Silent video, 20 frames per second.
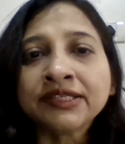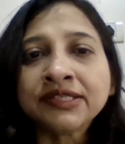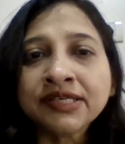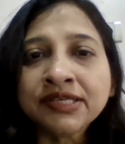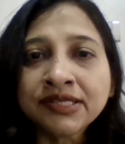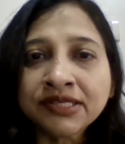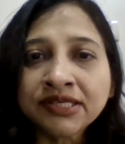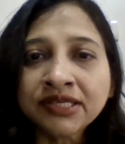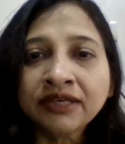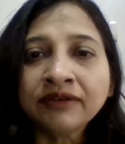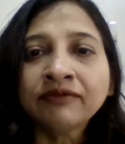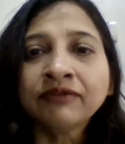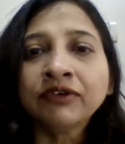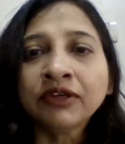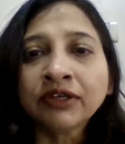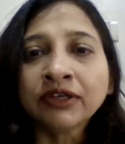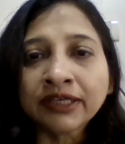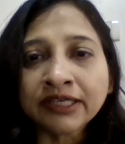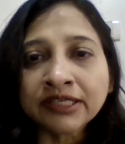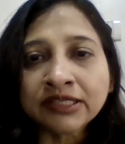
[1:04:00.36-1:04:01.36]
your
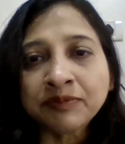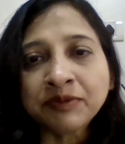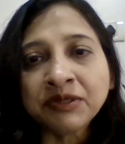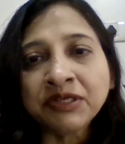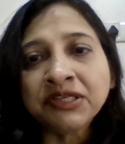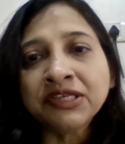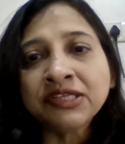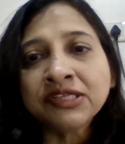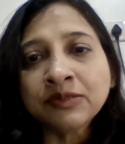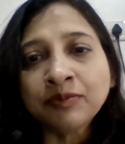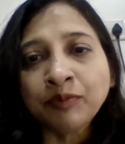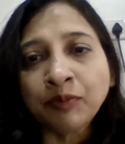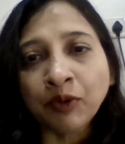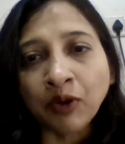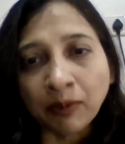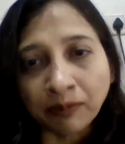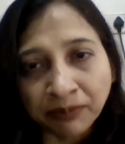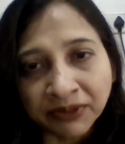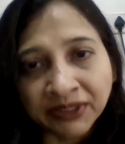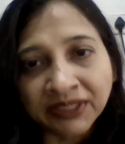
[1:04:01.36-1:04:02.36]
existing work experience
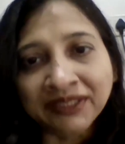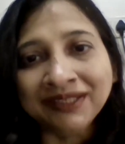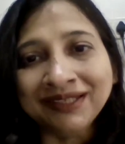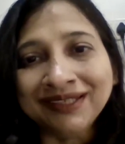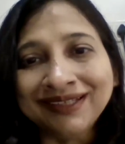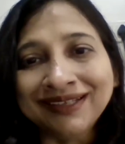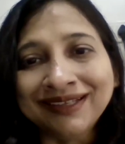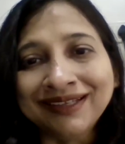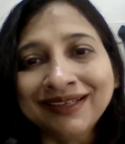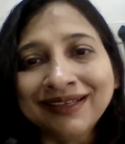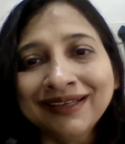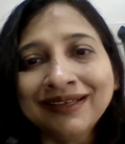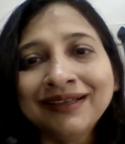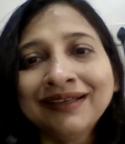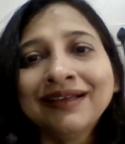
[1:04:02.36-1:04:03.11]
properly,